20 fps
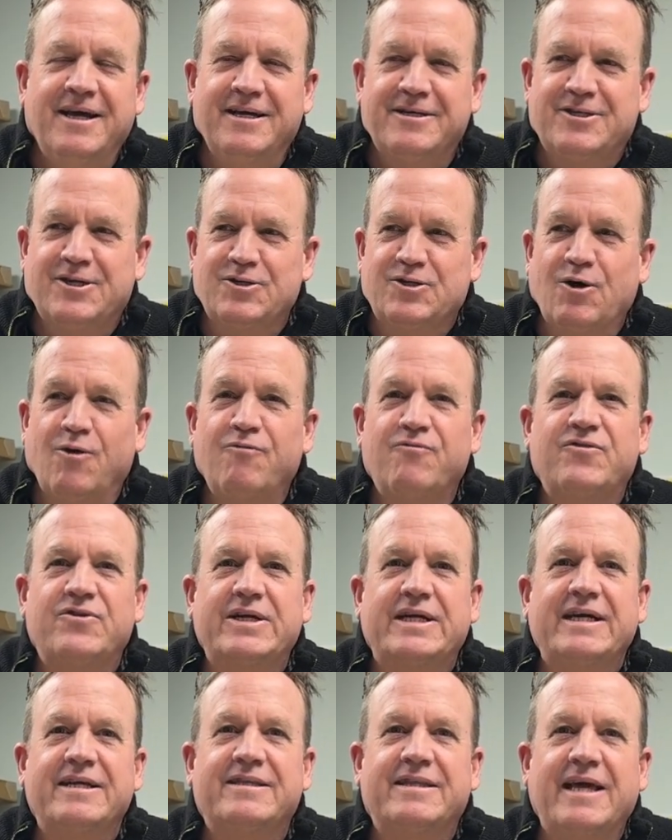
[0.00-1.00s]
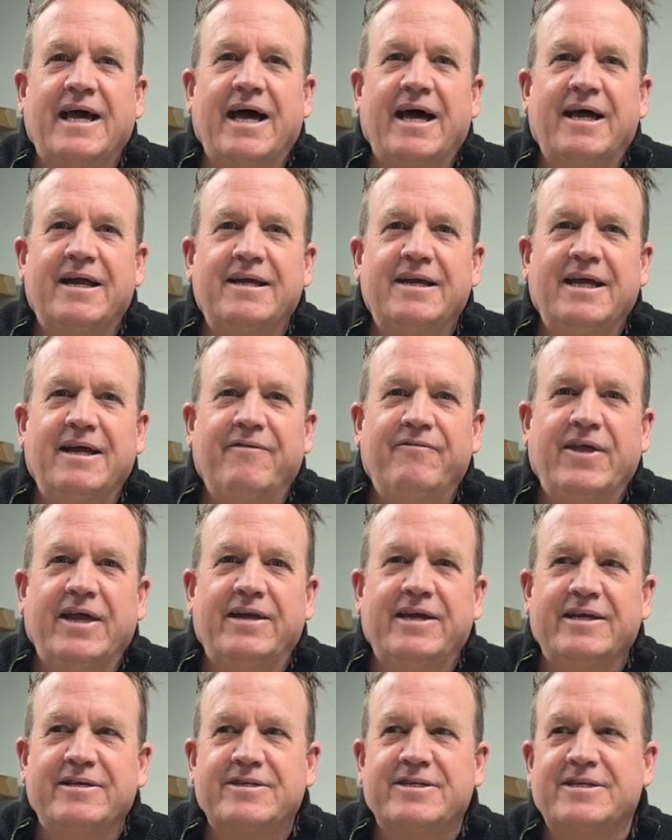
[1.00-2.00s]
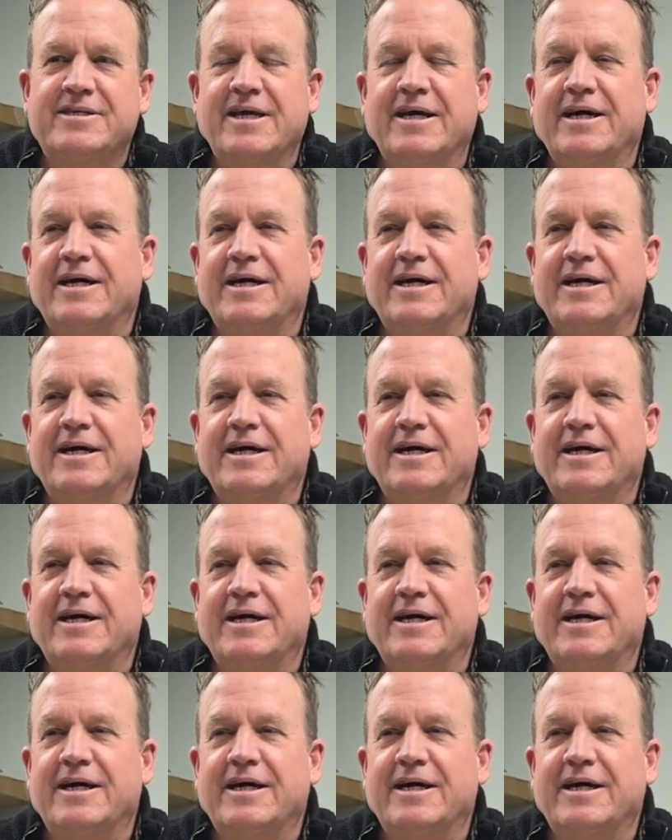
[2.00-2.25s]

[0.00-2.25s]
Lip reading: So don't forget that. And then it's